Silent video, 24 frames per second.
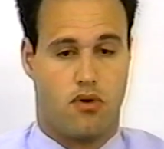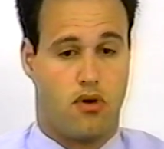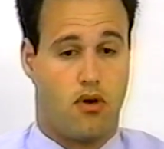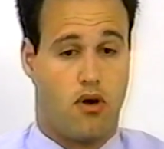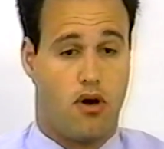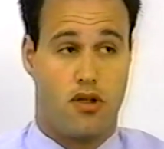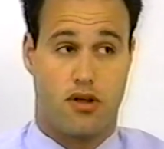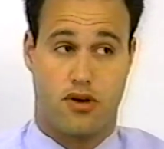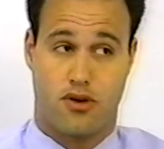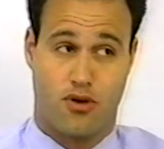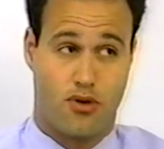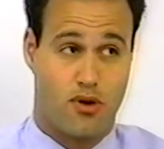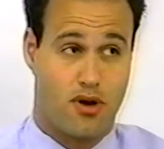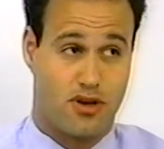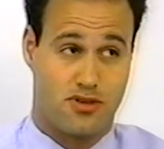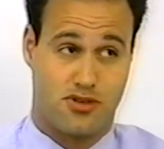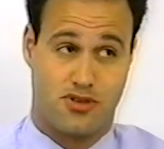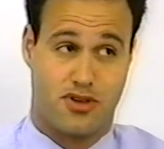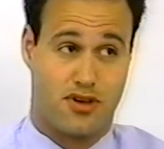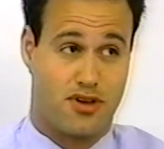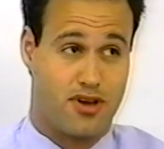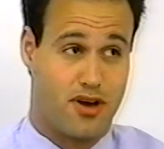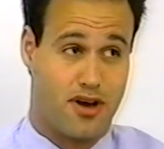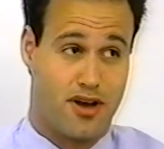Well, all across
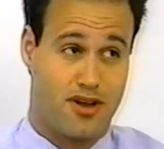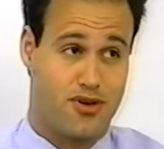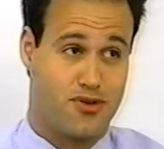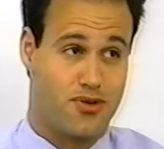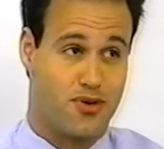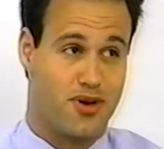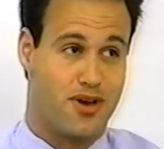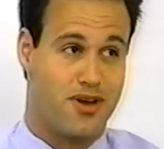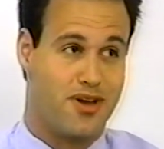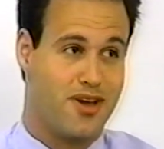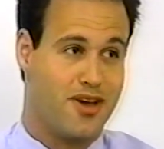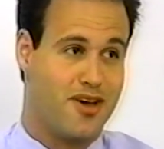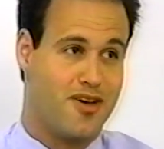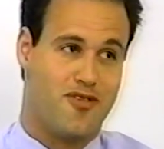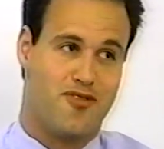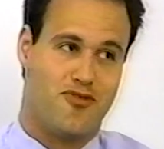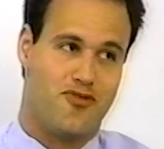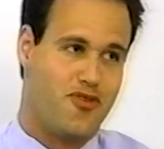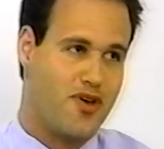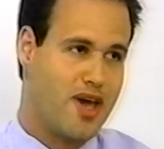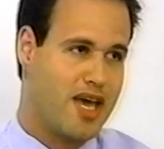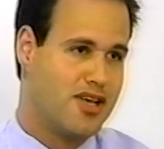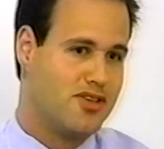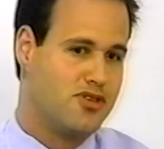the country,
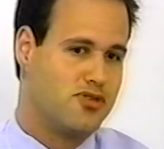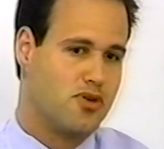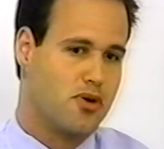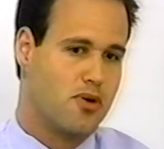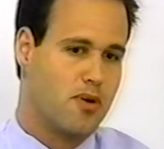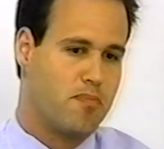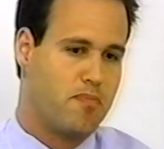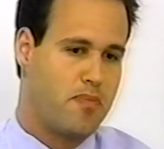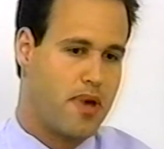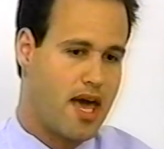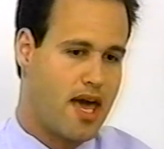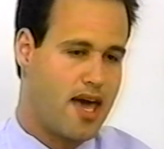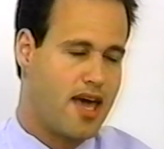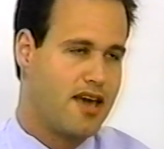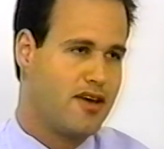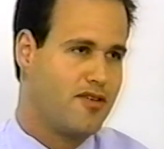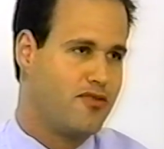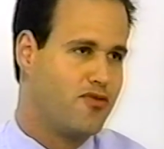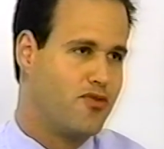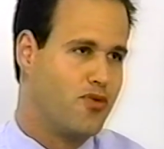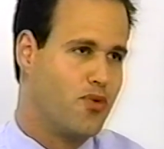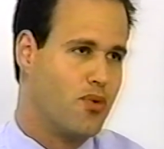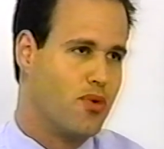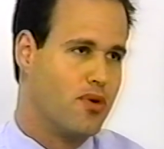fans are paying
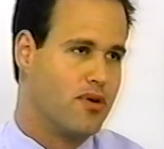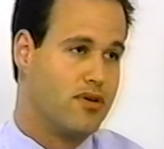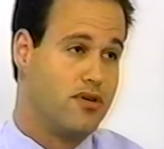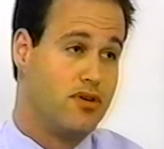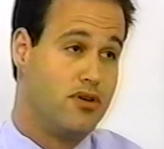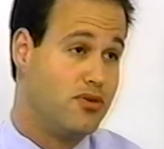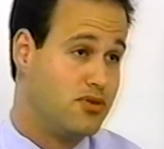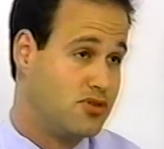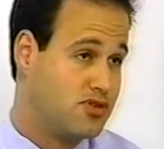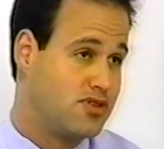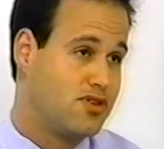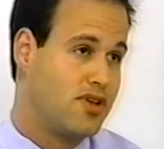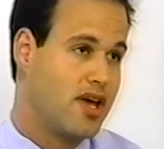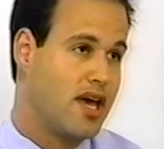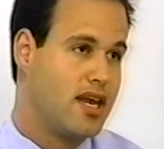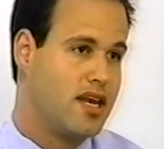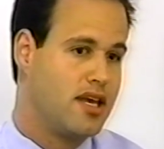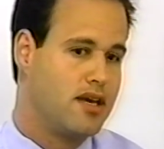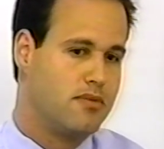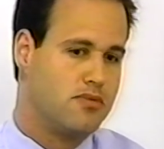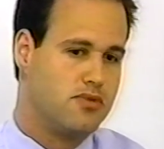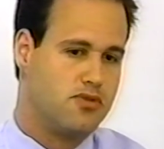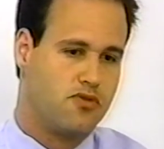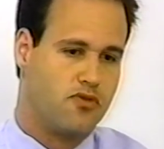for new
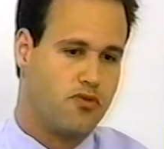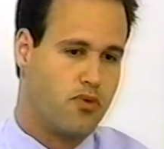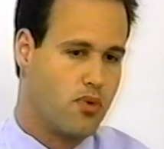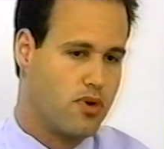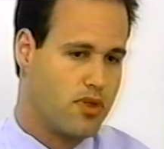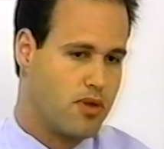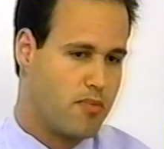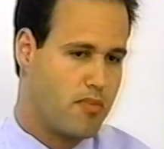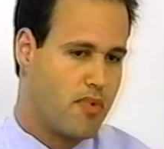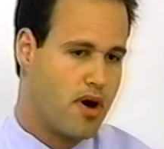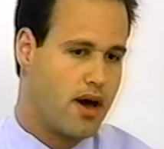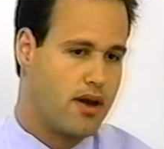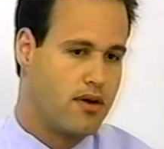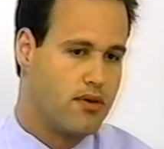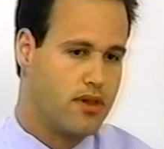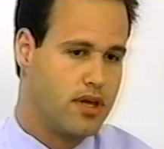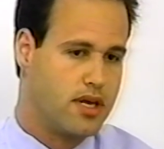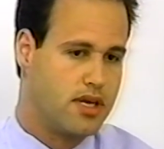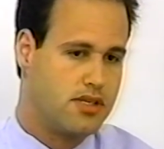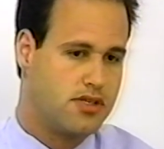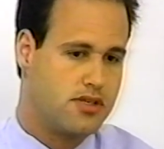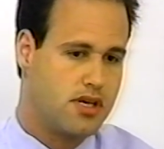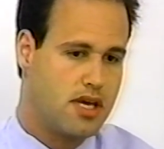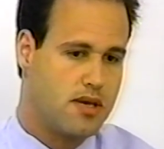stadiums for their minor
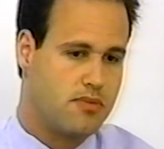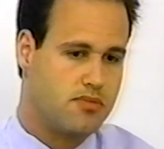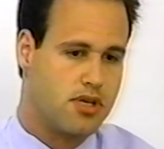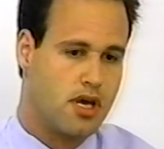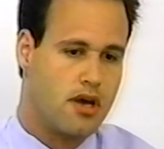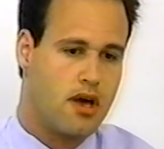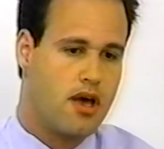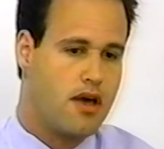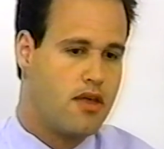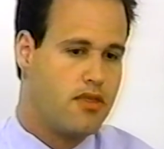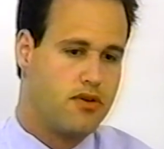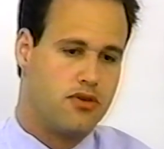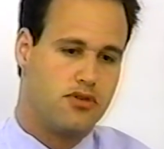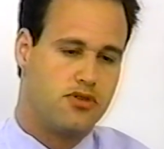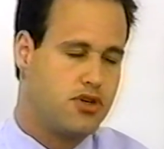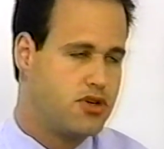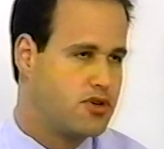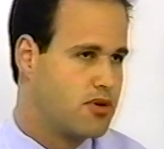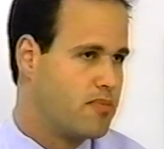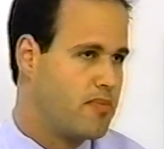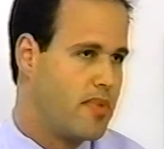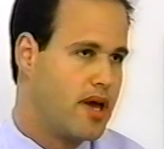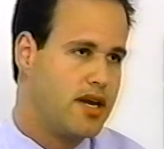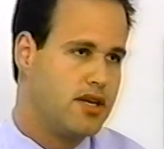league teams. There's a
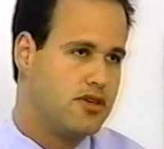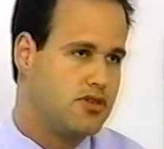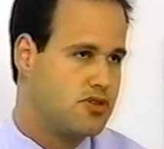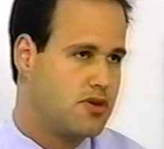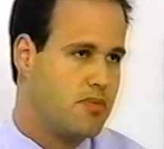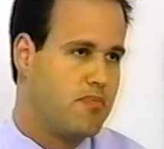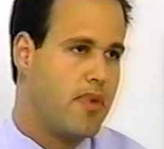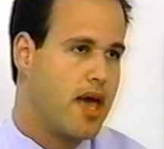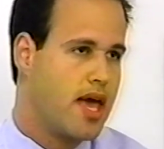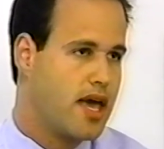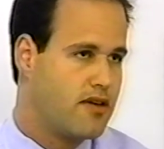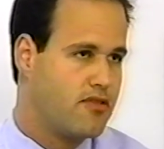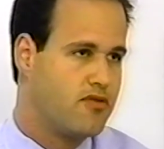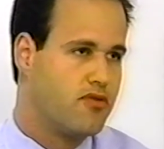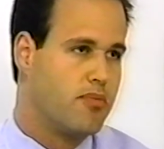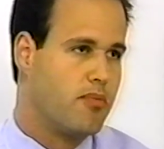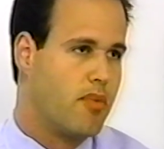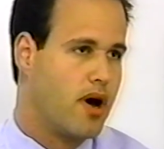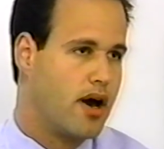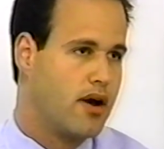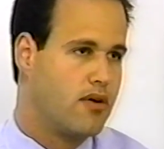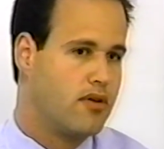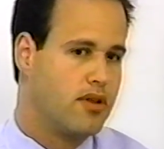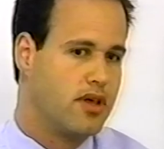tremendous demand for
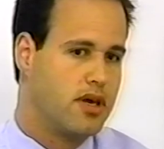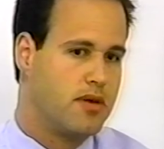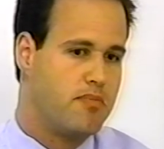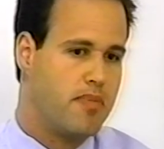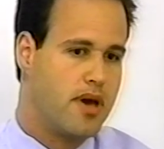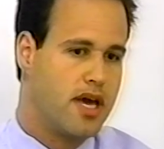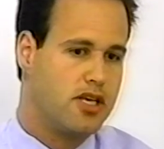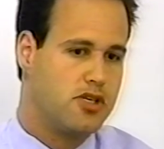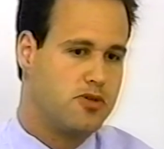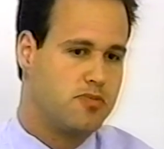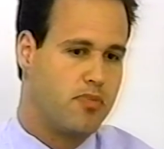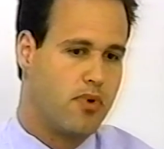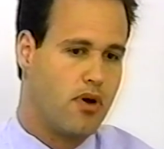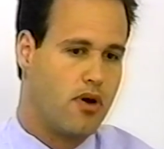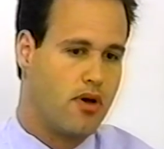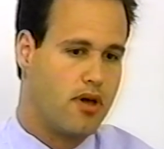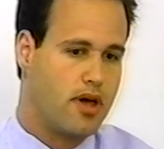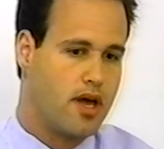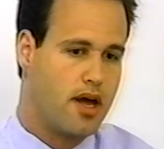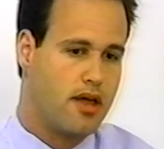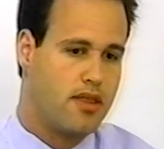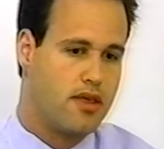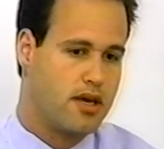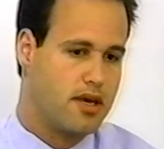minor league baseball,
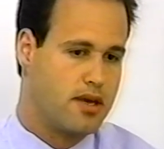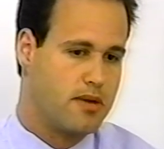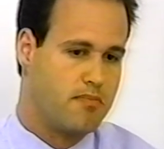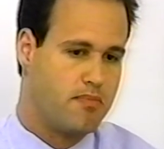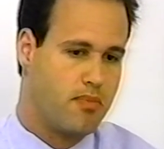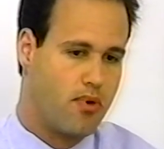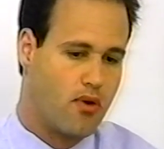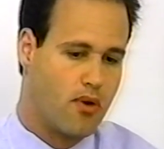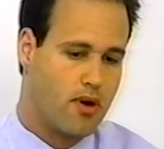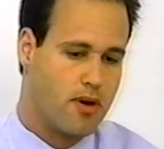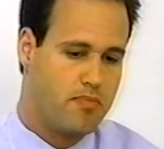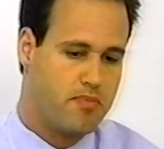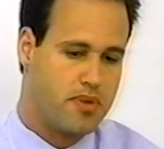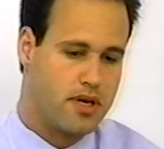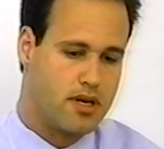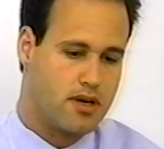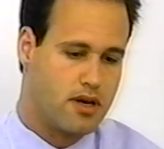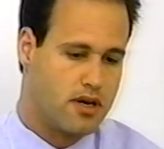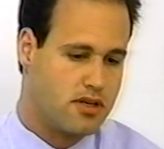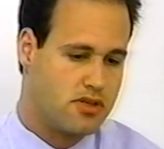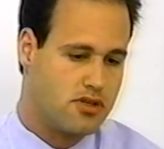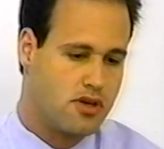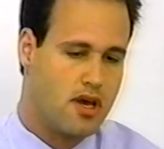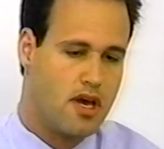and I think in part
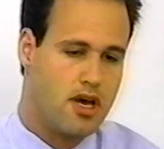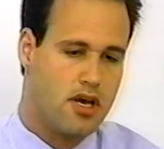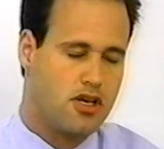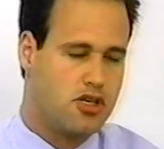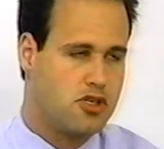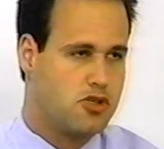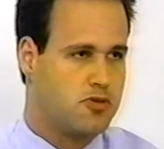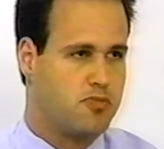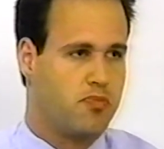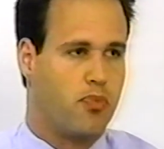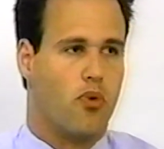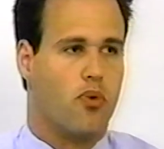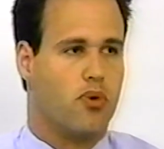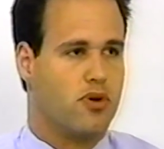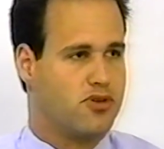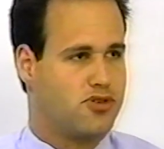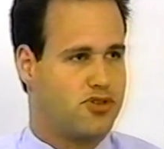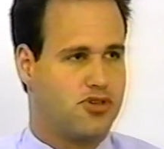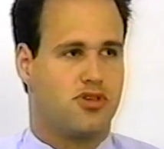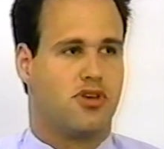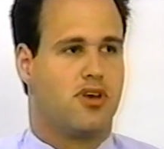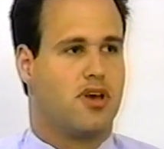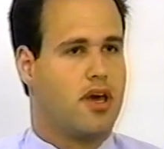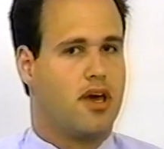because
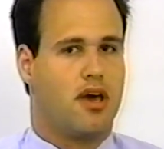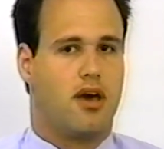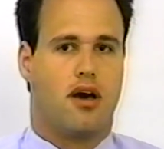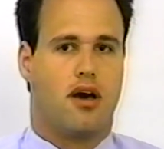sports